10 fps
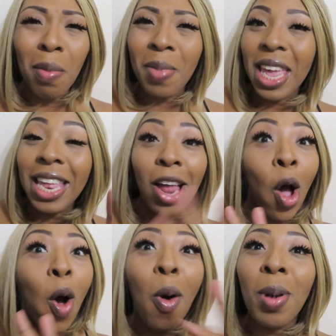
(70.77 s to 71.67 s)
I'm gonna be eating a
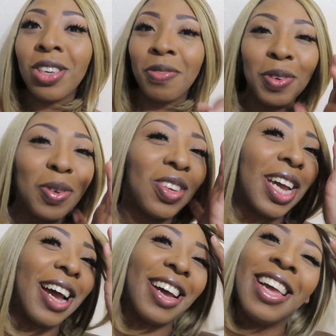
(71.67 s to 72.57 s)
whole bunch of food,
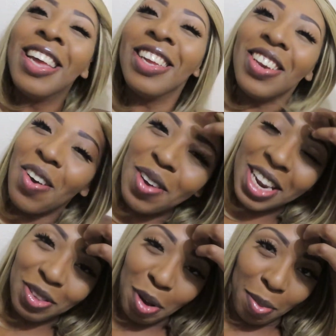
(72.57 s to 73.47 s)
y'all. You know what?
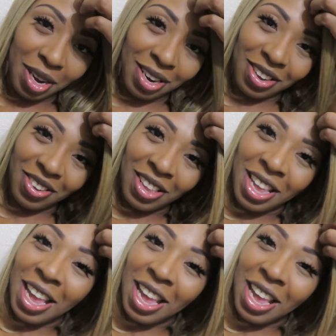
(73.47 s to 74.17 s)
That's what I'm gonna do.